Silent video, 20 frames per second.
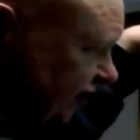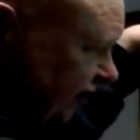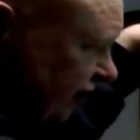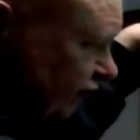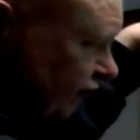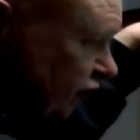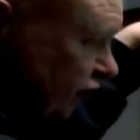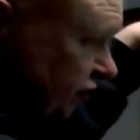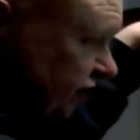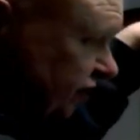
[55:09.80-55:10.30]

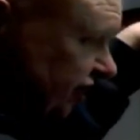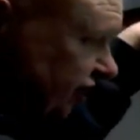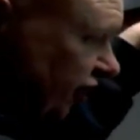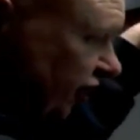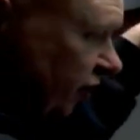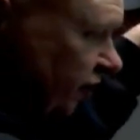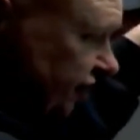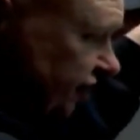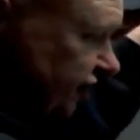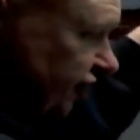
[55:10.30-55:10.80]
G-Roos is
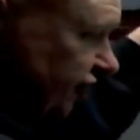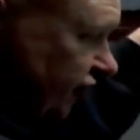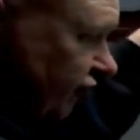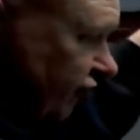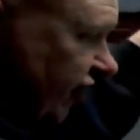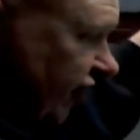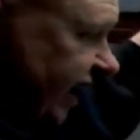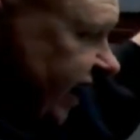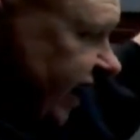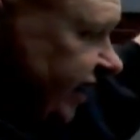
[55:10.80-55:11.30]
known as the
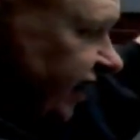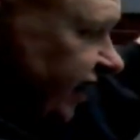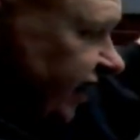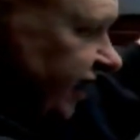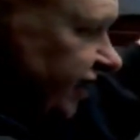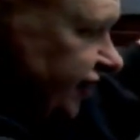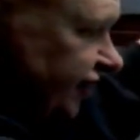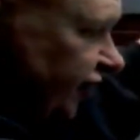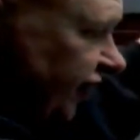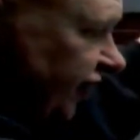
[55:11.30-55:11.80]
crane.
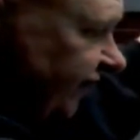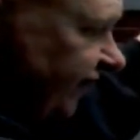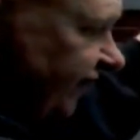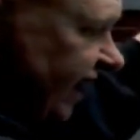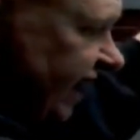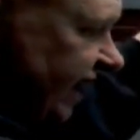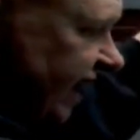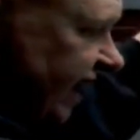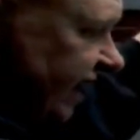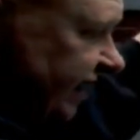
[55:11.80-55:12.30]
So the
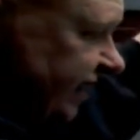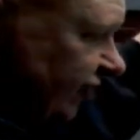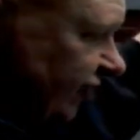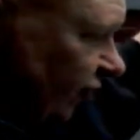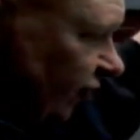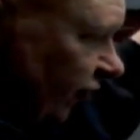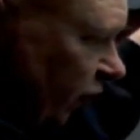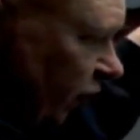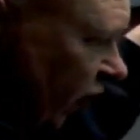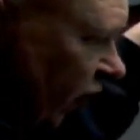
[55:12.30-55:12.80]
Phoenix,
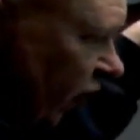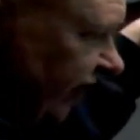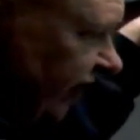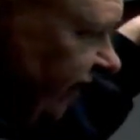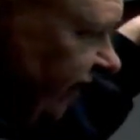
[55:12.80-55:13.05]
or the one